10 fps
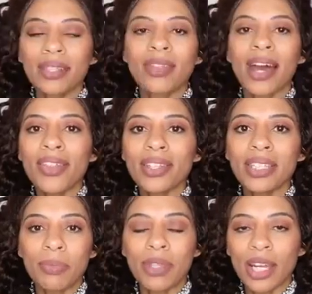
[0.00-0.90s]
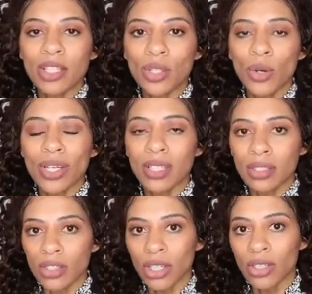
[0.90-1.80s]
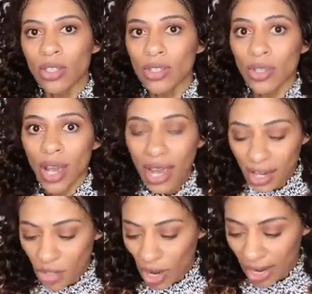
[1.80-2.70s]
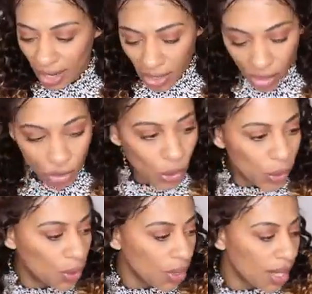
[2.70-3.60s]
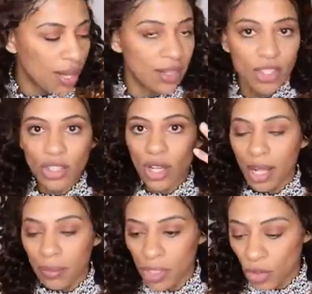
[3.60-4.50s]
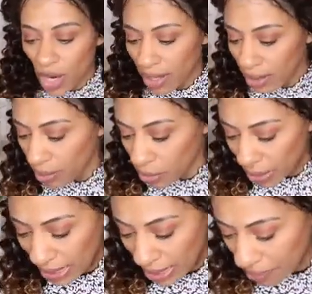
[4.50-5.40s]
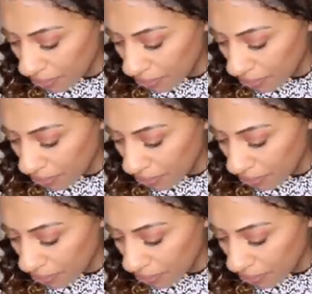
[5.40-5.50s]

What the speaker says: The other tip that I saw is that you can use your hair dryer on cool air just to help it dry quickly.